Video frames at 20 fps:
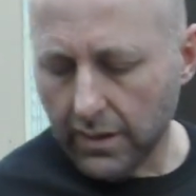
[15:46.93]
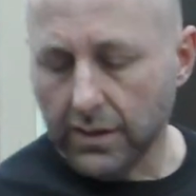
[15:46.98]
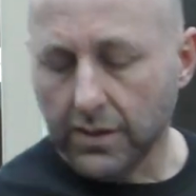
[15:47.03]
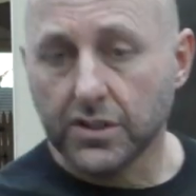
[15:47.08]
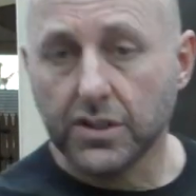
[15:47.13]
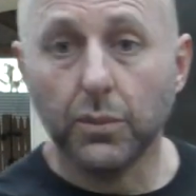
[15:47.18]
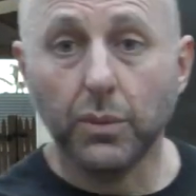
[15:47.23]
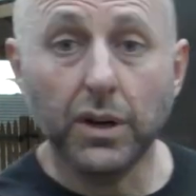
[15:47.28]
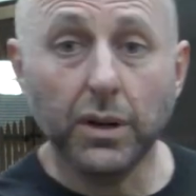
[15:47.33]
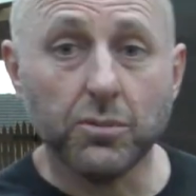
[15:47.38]

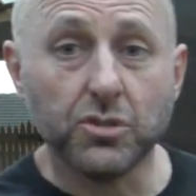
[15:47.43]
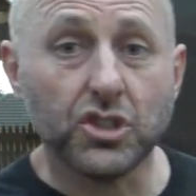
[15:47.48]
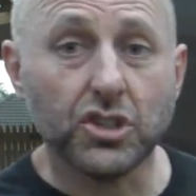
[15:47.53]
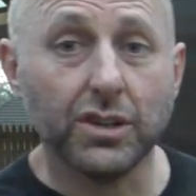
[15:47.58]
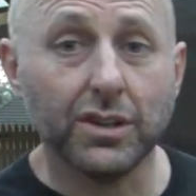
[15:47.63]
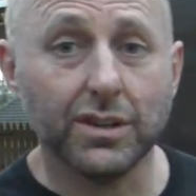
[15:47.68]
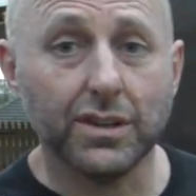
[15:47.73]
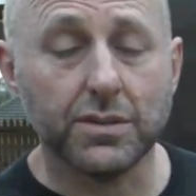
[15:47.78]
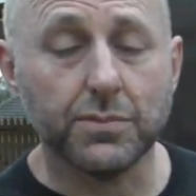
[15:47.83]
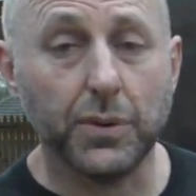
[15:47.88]
So when I'm
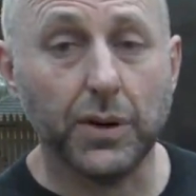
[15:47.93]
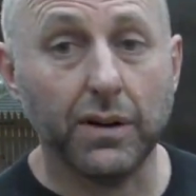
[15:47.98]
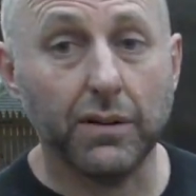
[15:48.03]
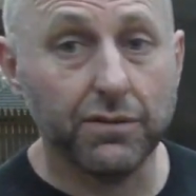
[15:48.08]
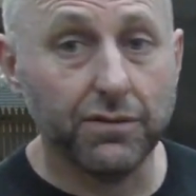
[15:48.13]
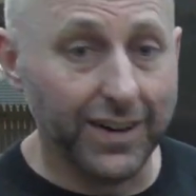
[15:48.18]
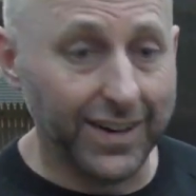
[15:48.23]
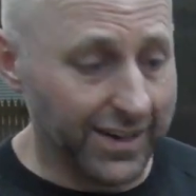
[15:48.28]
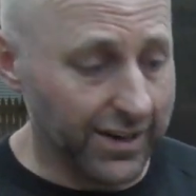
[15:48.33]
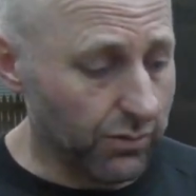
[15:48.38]
shooting this bow, I'm
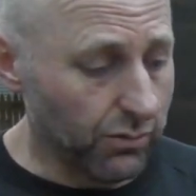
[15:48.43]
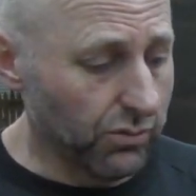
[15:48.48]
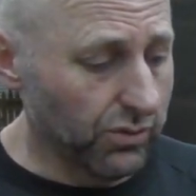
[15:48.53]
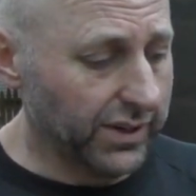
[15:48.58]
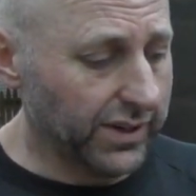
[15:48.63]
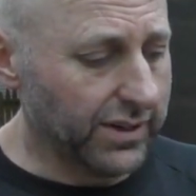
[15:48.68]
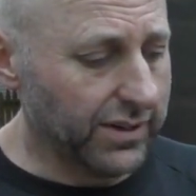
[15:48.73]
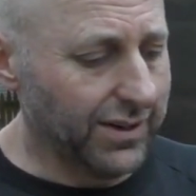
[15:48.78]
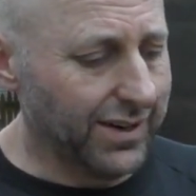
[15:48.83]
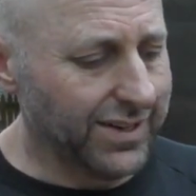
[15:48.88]
finding it
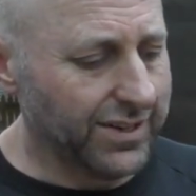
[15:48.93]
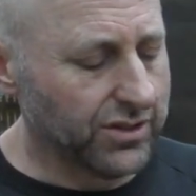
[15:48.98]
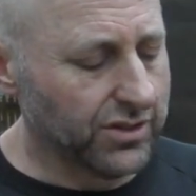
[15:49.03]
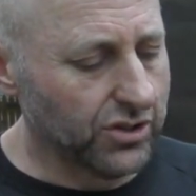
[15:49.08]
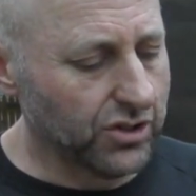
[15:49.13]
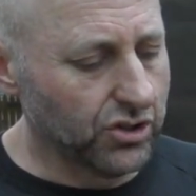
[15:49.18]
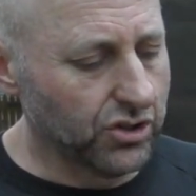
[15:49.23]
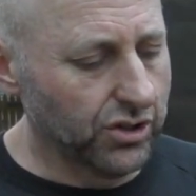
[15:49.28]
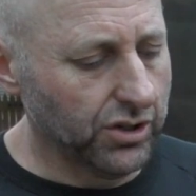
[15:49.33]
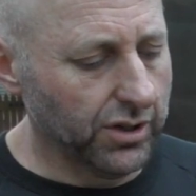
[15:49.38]
really nice
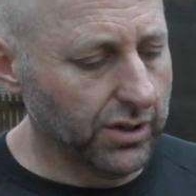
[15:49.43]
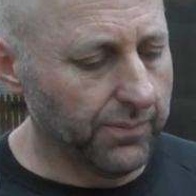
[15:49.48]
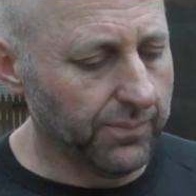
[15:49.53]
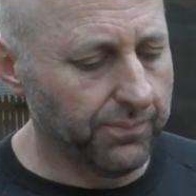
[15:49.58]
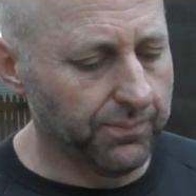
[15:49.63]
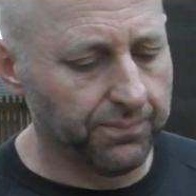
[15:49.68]
to shoot.